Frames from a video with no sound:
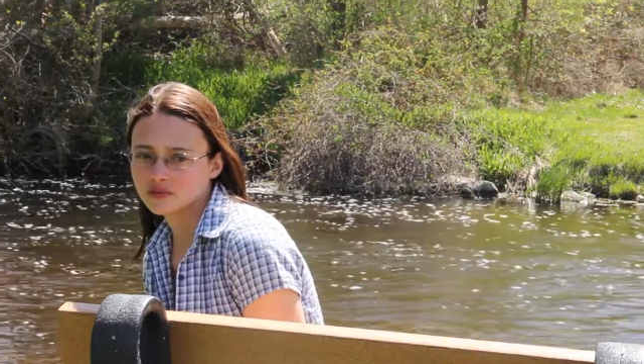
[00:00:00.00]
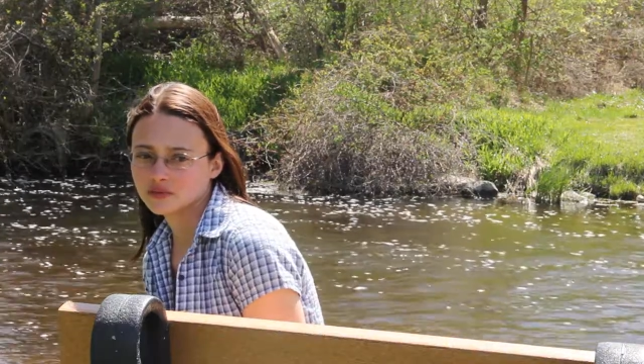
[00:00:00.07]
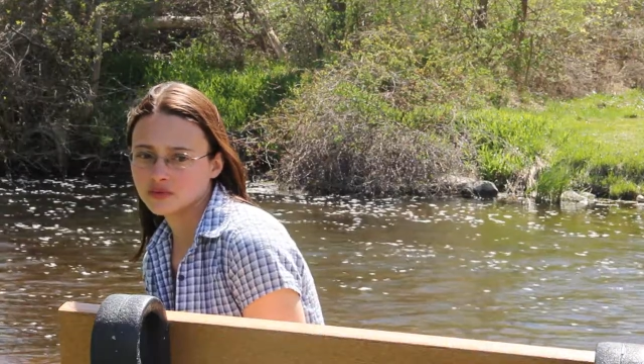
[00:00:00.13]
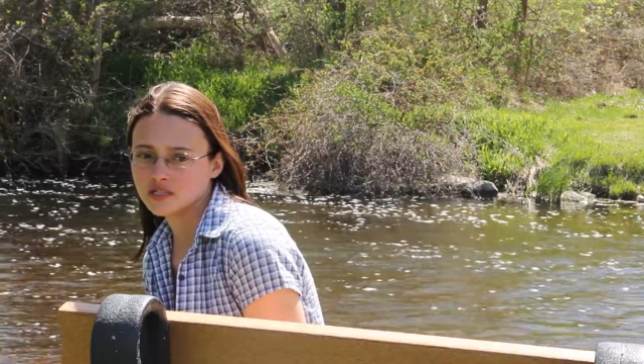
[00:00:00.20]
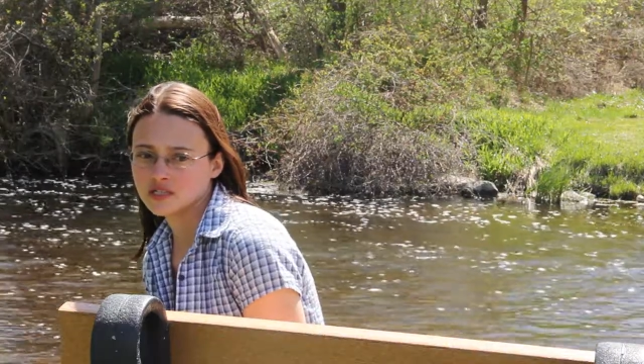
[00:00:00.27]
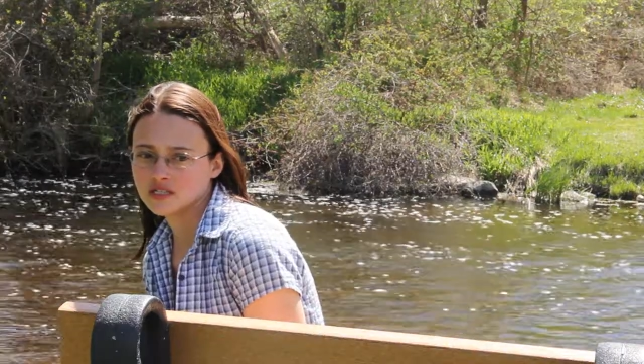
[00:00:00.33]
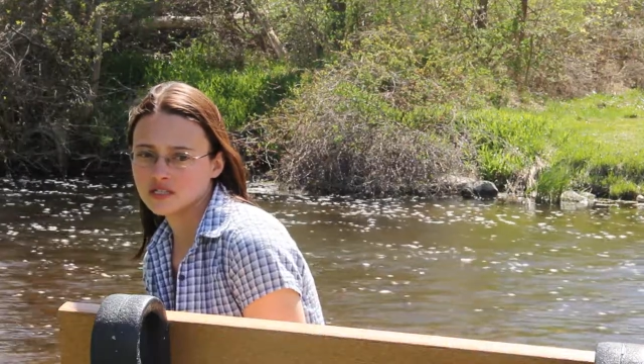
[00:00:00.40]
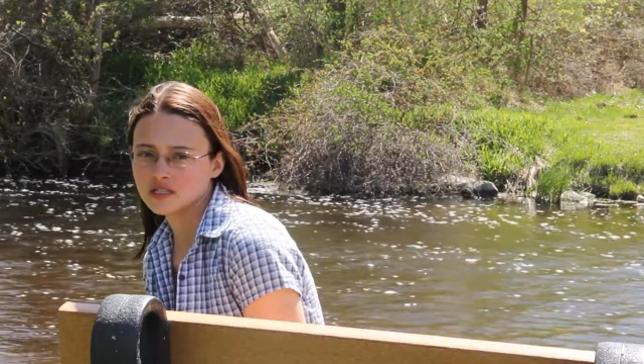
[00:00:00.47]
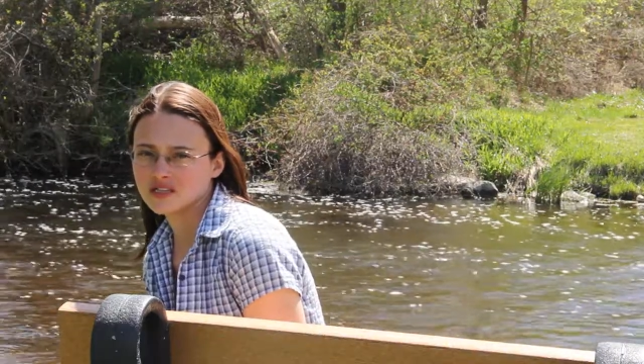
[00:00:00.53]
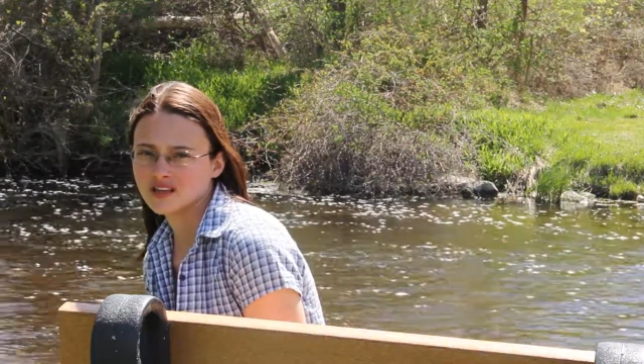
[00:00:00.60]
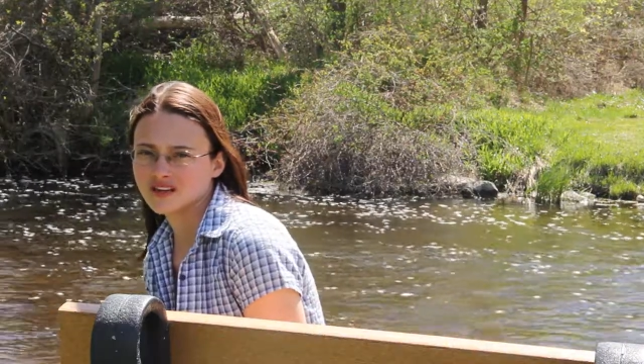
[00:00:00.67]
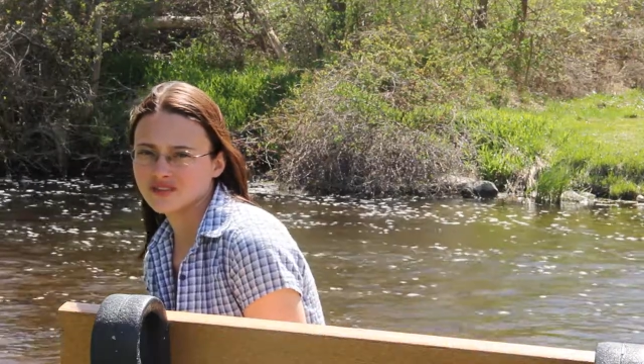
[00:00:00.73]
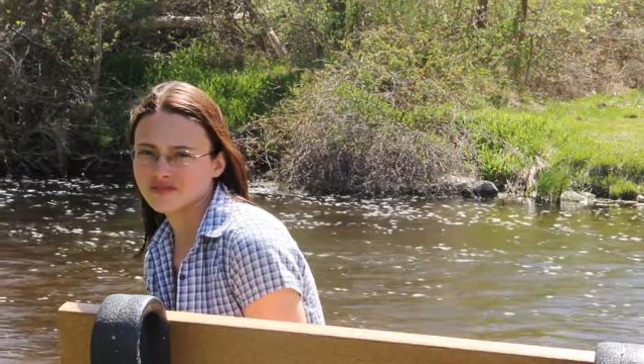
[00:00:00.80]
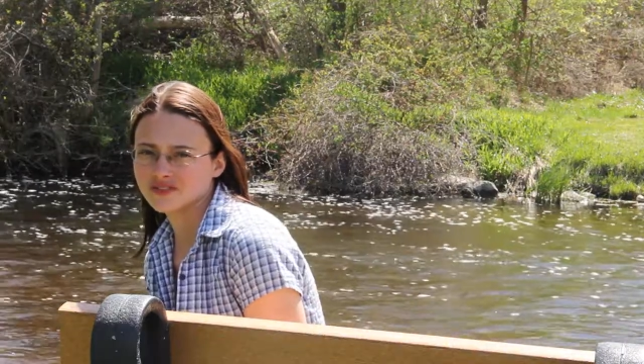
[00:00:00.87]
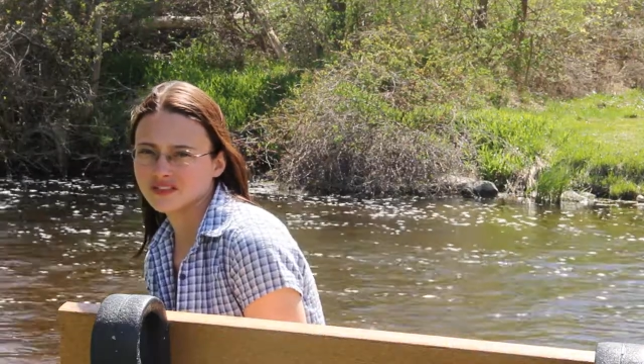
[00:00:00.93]
For
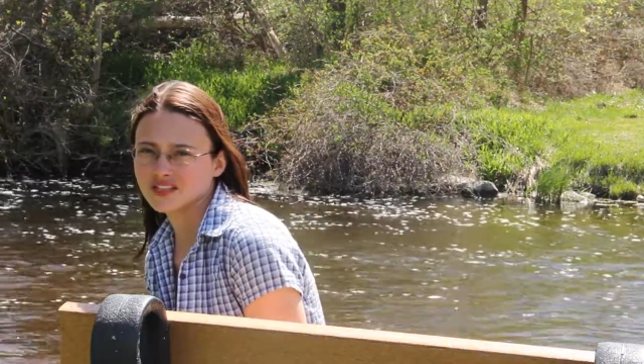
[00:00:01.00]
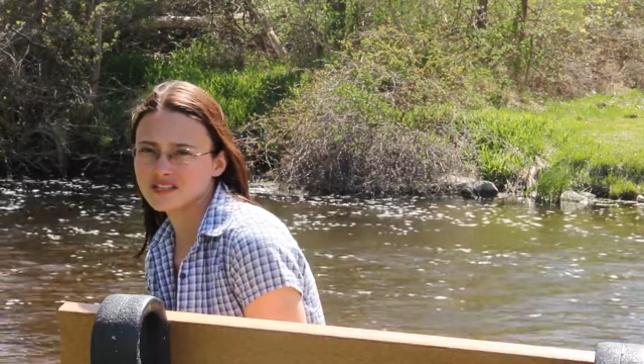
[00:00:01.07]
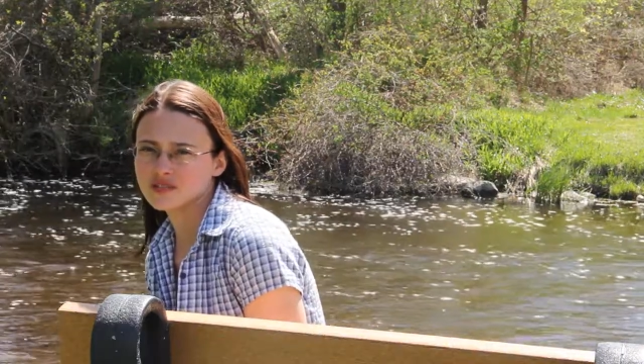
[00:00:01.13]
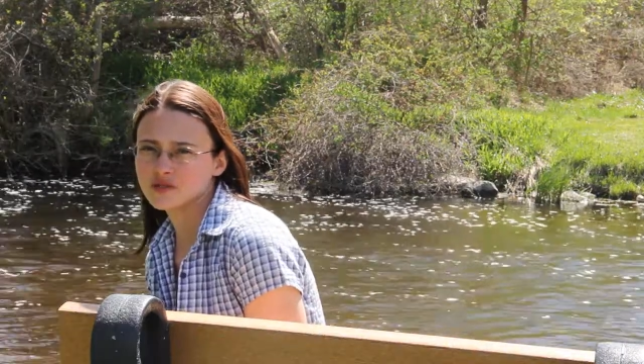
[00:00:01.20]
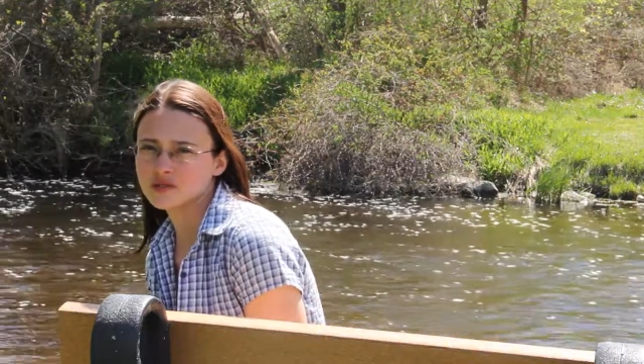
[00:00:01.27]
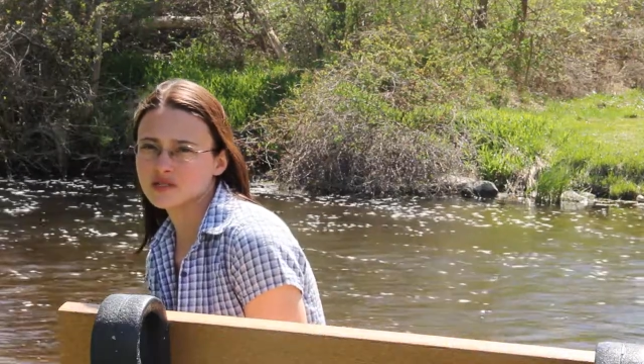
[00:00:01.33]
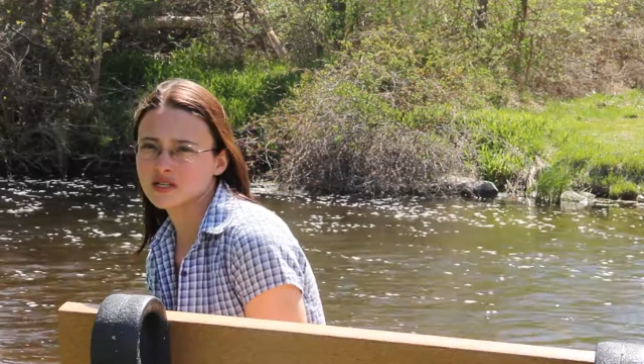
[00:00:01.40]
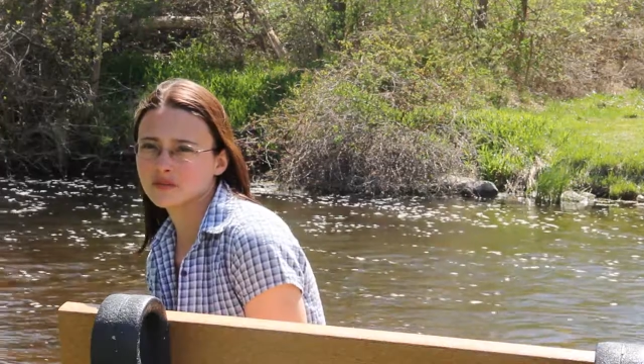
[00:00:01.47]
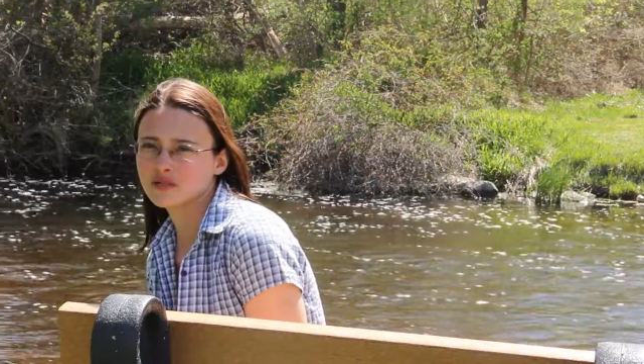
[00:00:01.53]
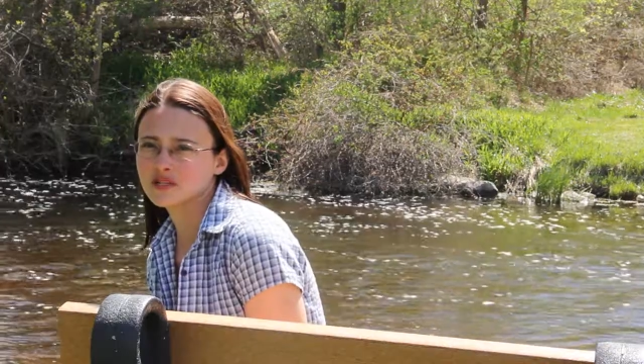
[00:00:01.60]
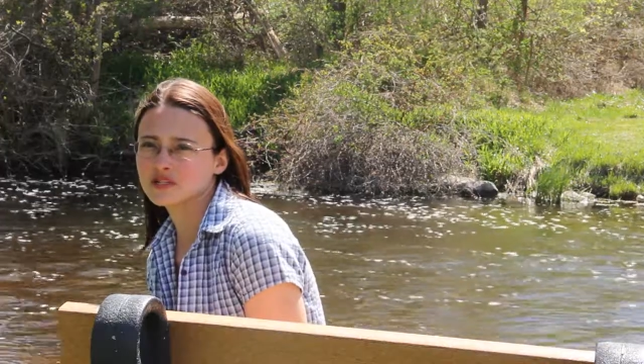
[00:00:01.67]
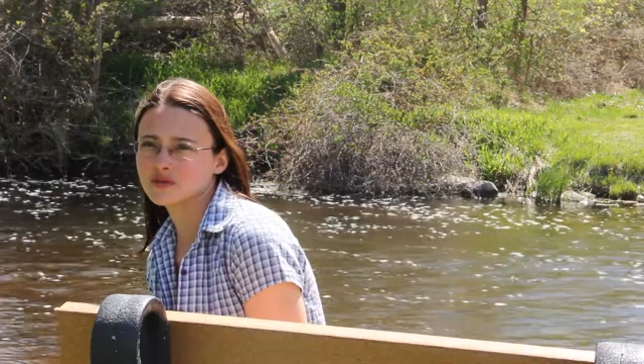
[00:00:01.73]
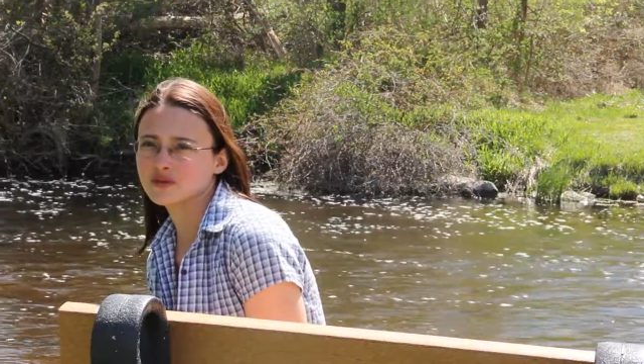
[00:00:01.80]
the last 2 summers,